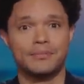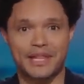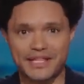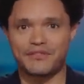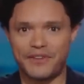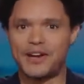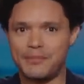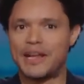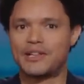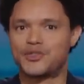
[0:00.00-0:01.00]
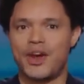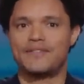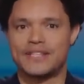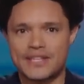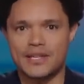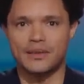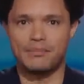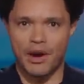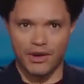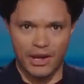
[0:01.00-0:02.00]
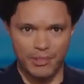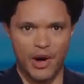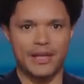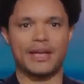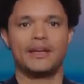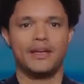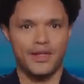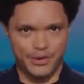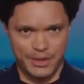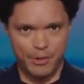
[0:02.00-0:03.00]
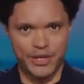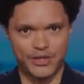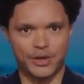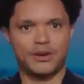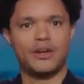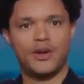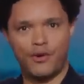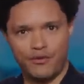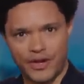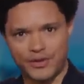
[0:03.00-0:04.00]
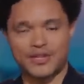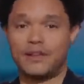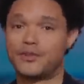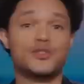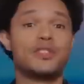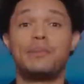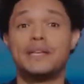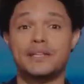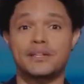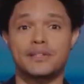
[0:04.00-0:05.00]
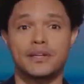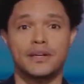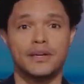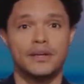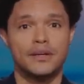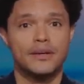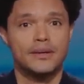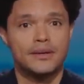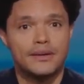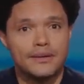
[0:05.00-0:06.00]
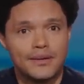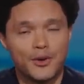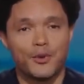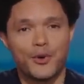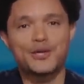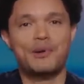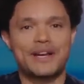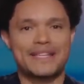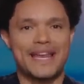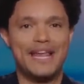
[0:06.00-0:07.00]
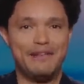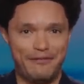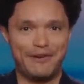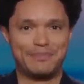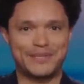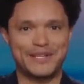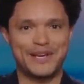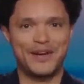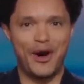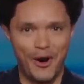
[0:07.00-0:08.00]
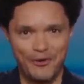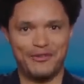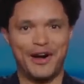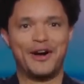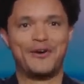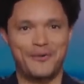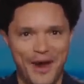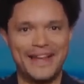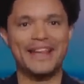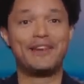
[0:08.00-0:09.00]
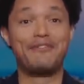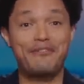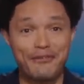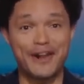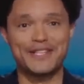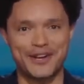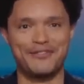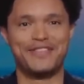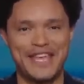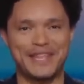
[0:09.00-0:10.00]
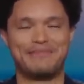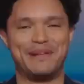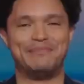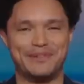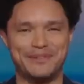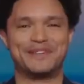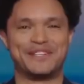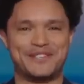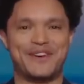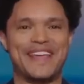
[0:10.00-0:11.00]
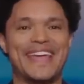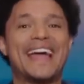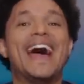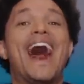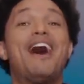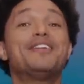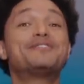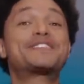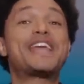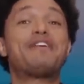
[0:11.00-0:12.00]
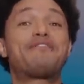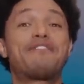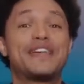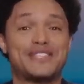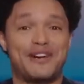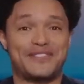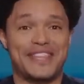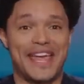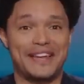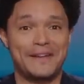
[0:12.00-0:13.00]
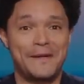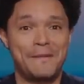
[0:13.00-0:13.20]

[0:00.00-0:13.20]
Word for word: And that's a fundamental driving skill. Parallel parking, three point turn, go f- yourself. Those are the basics. You know, the worst part is that he flipped over right in front of the other people who were striking. How do you save face after that?